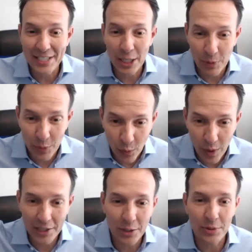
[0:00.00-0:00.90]
up with
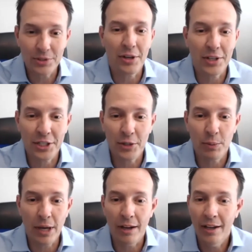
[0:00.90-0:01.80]
what you were talking to them
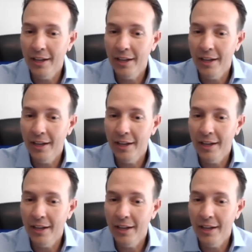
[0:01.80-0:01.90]
about.